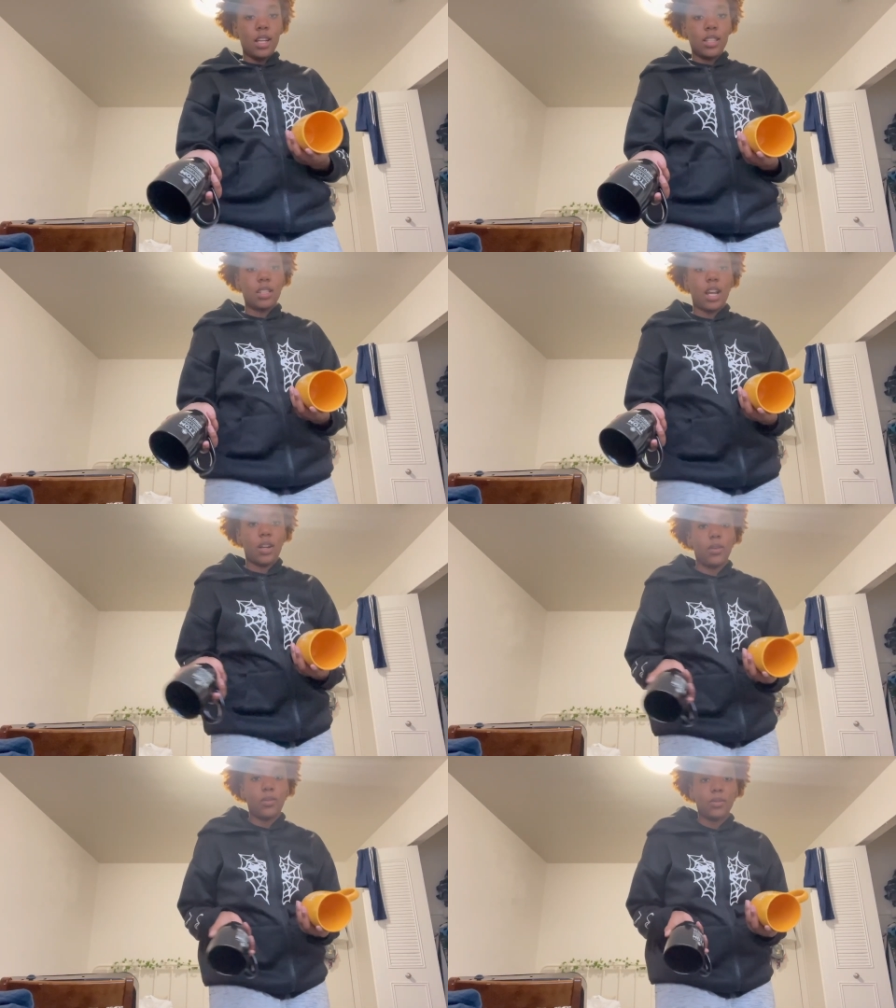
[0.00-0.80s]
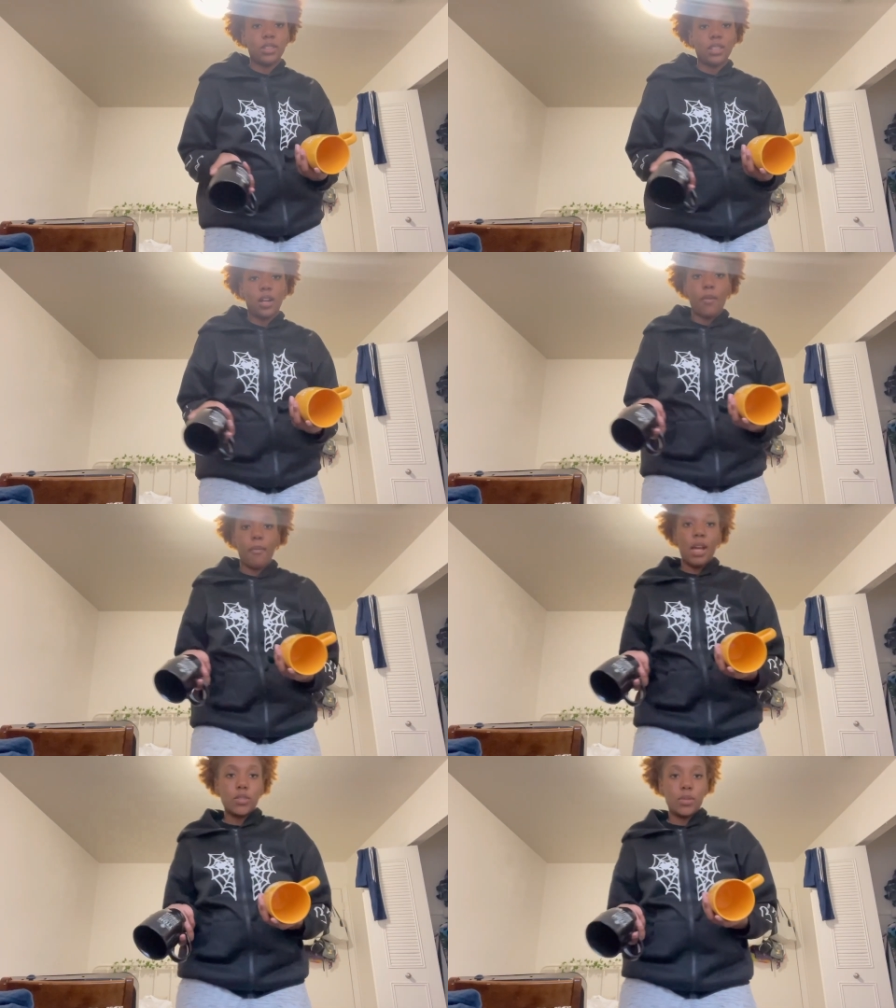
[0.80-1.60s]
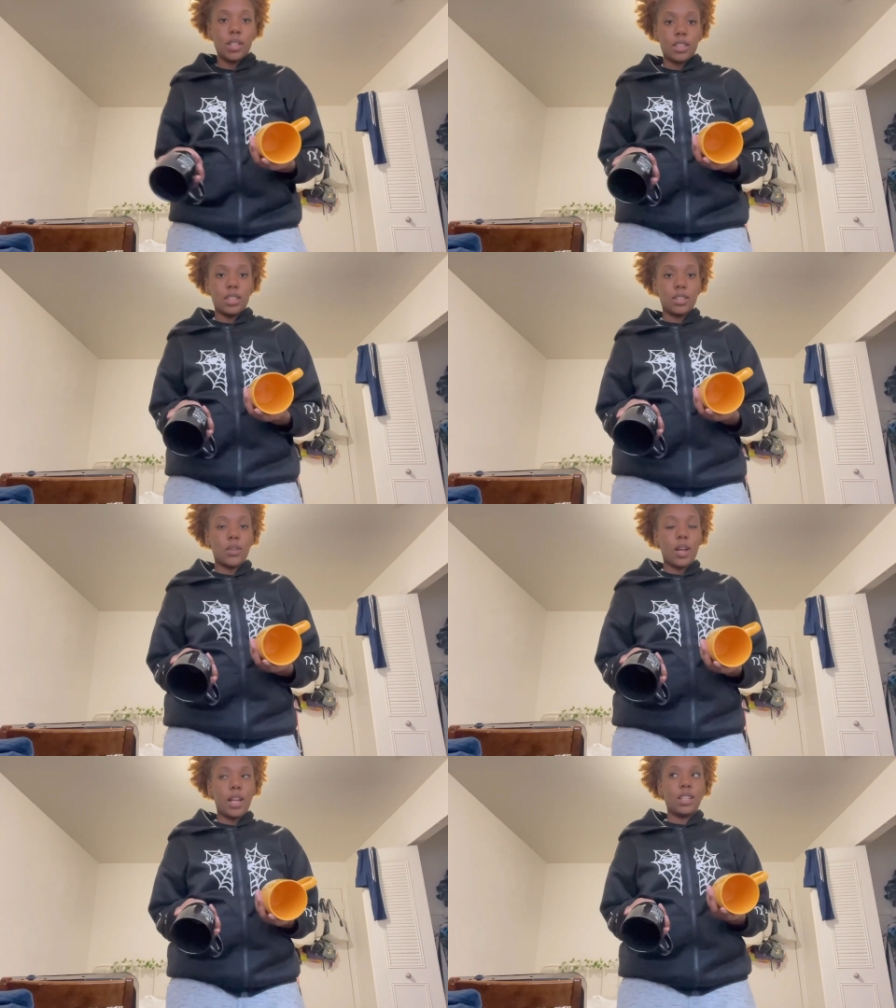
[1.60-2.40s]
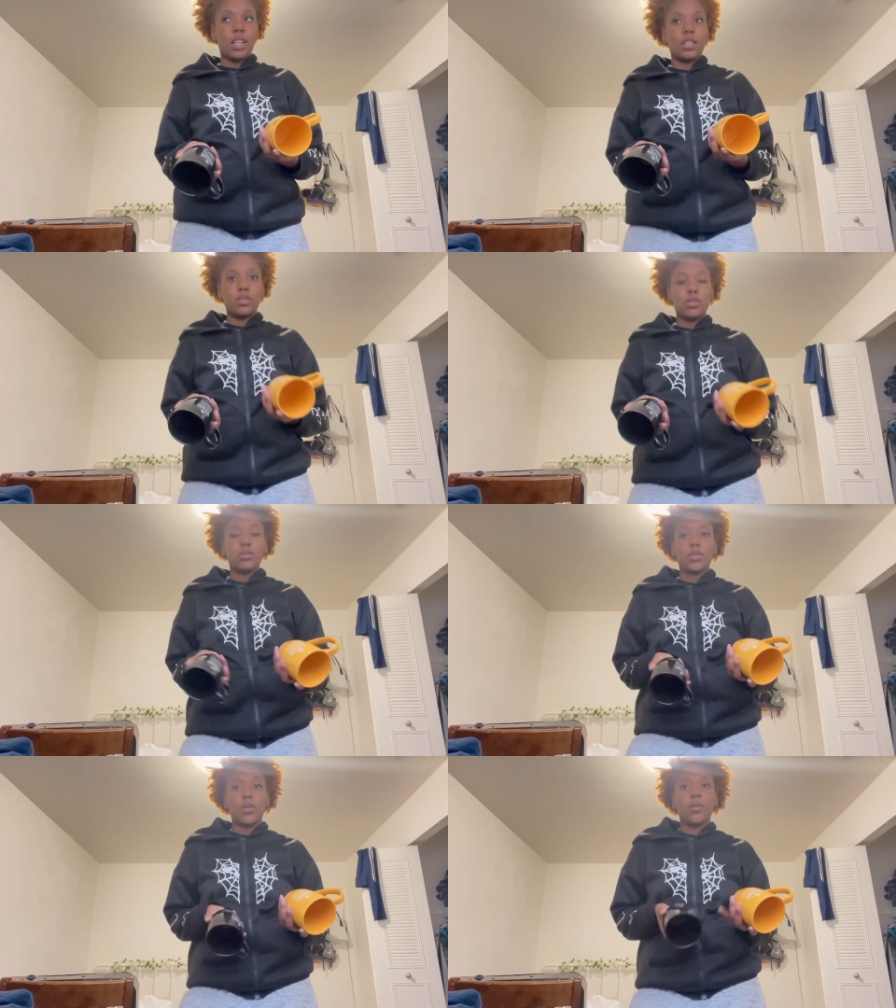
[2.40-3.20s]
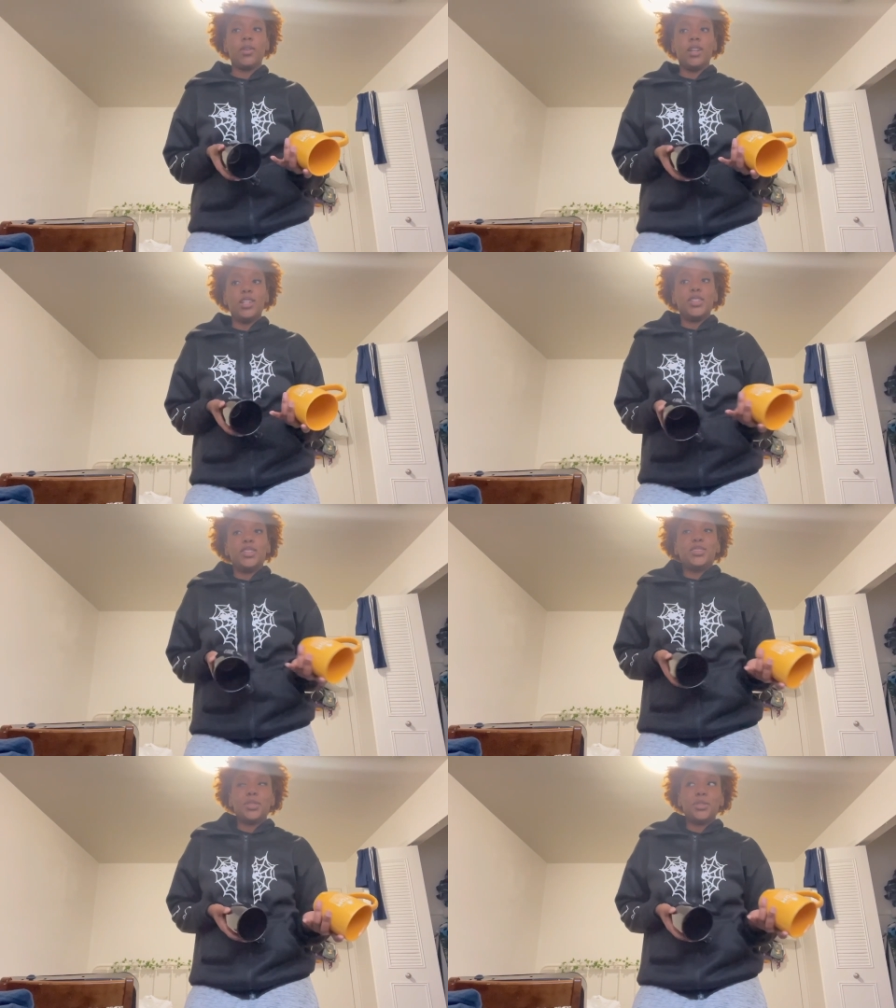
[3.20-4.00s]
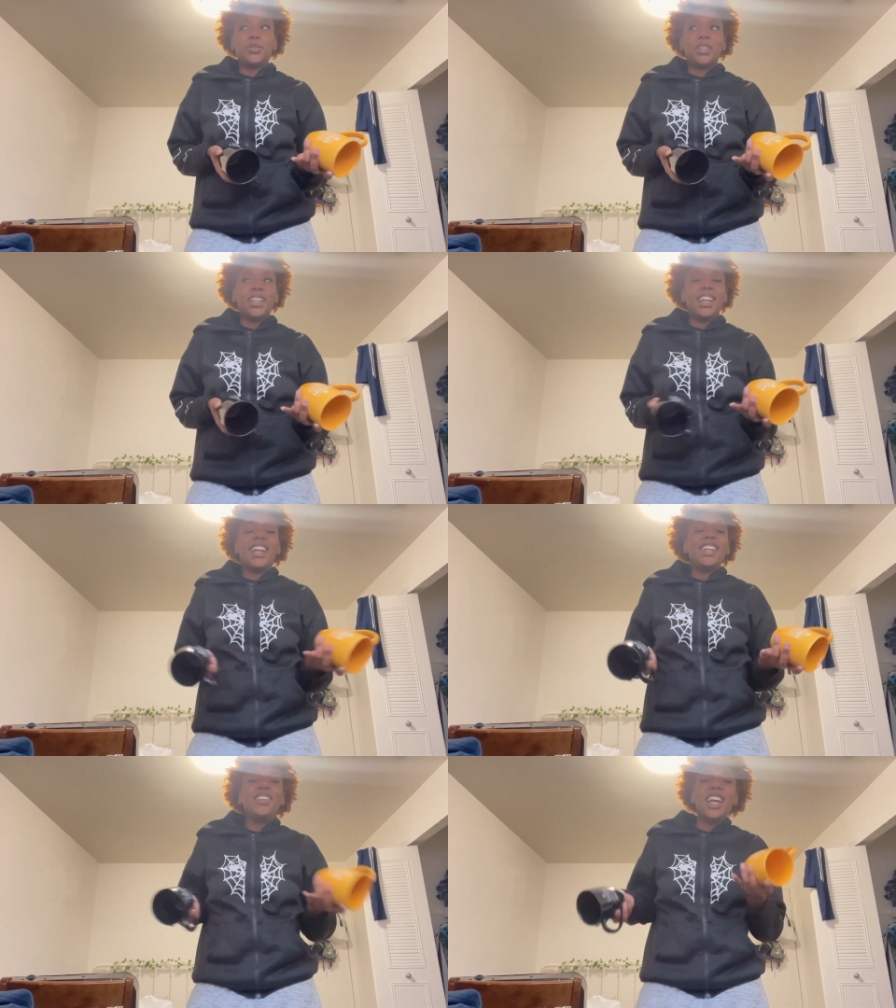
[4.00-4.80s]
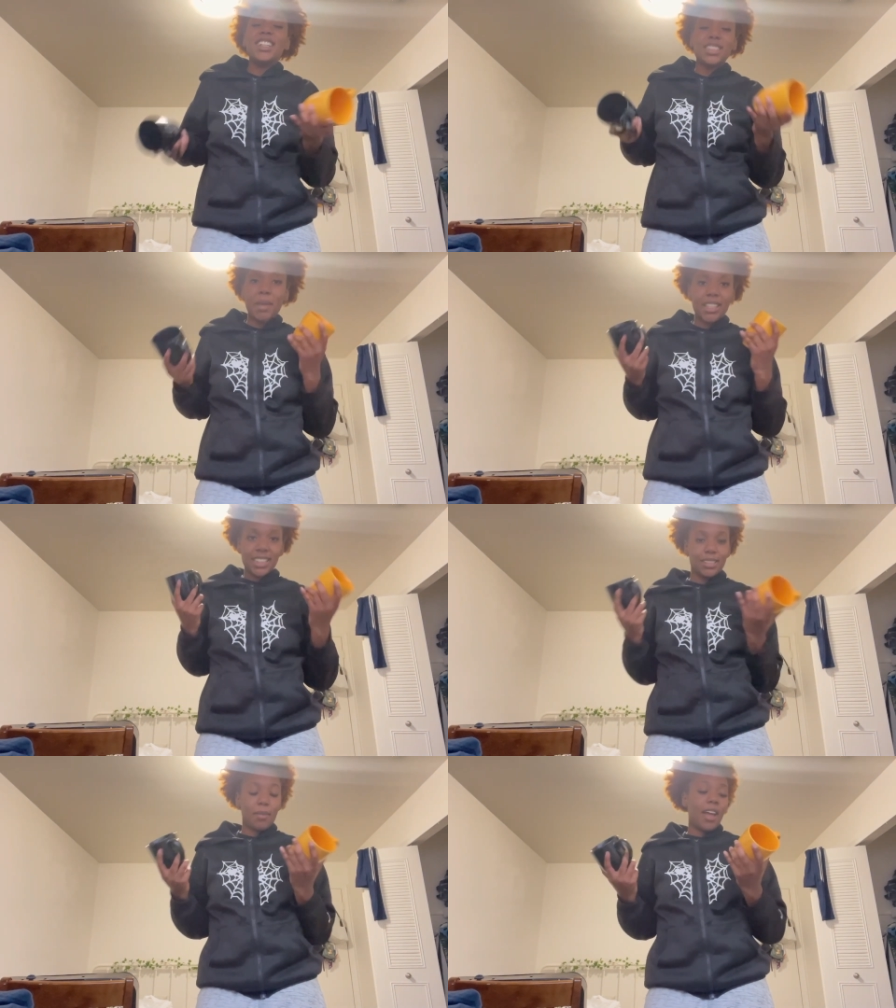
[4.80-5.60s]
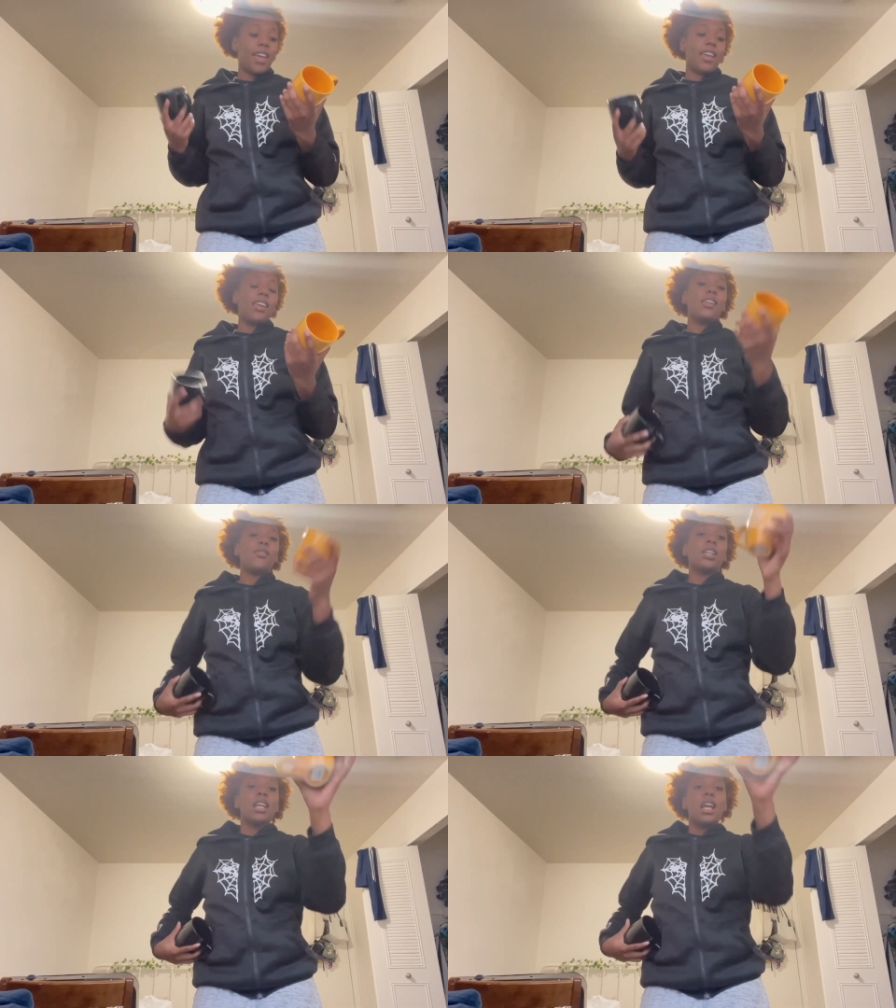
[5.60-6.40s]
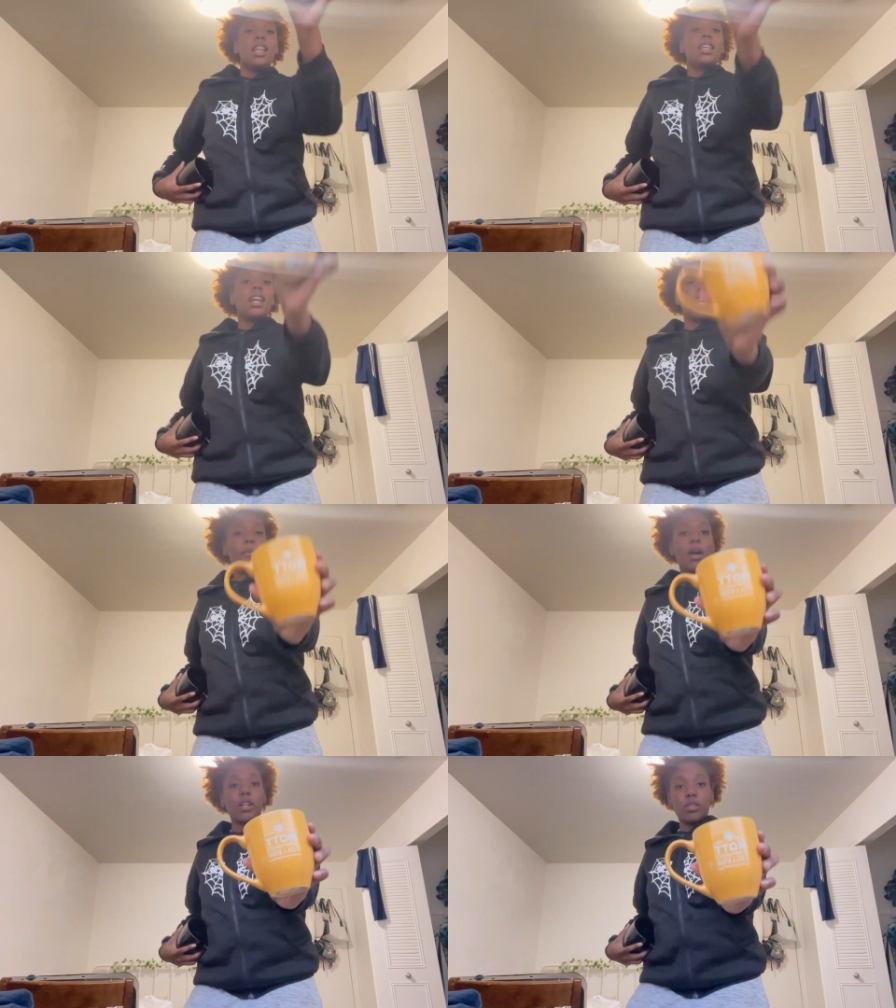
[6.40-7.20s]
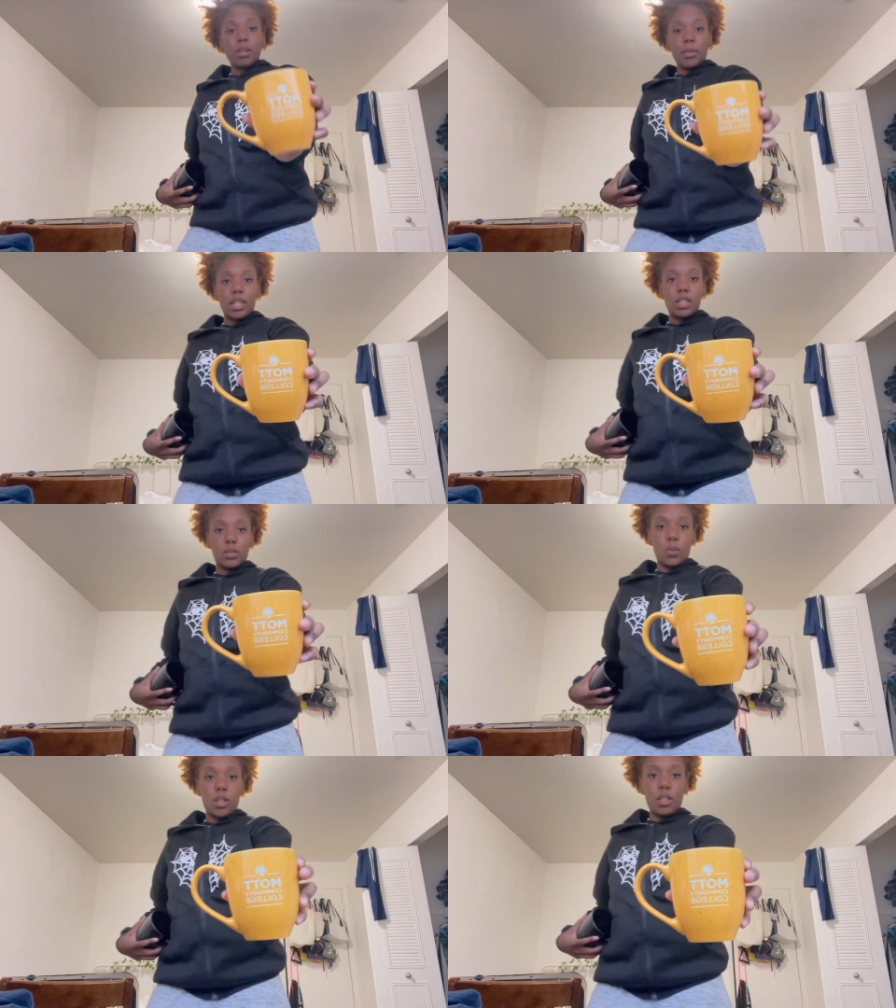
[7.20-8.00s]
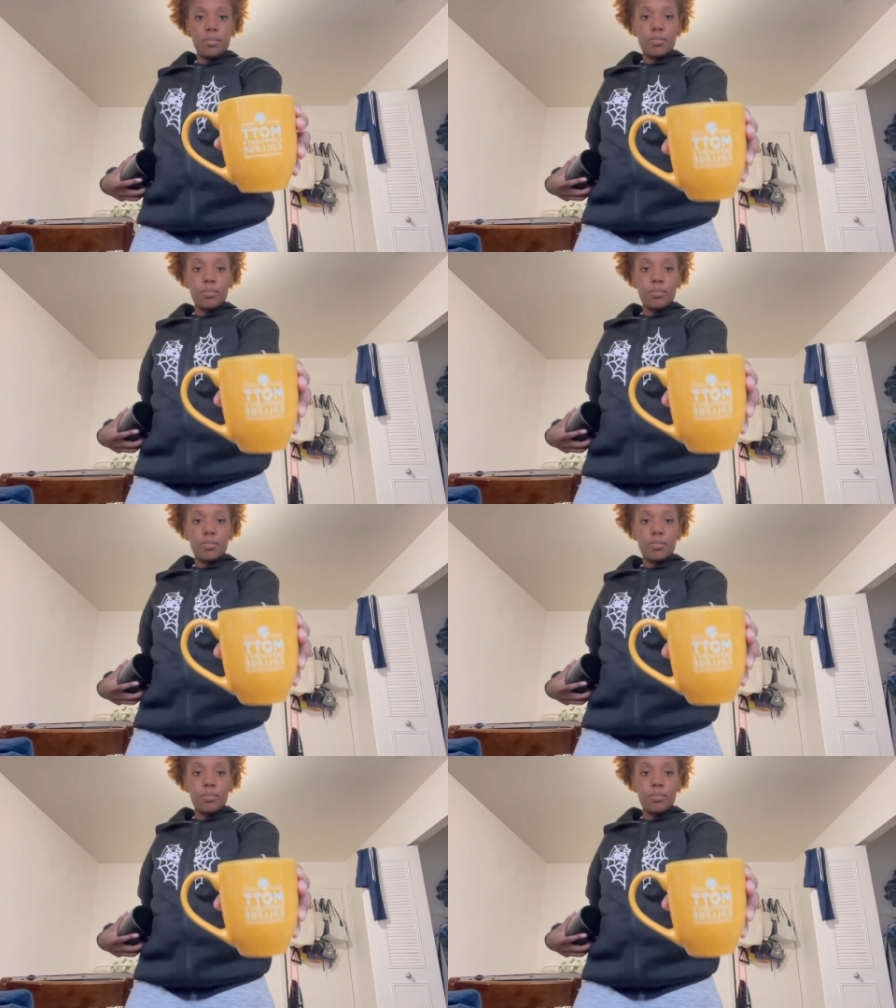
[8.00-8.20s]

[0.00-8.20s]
It's not going to it's not gonna match with nothing. So I have to get two. So two it just makes sense in my head. Anyways, then I got my grandma this one.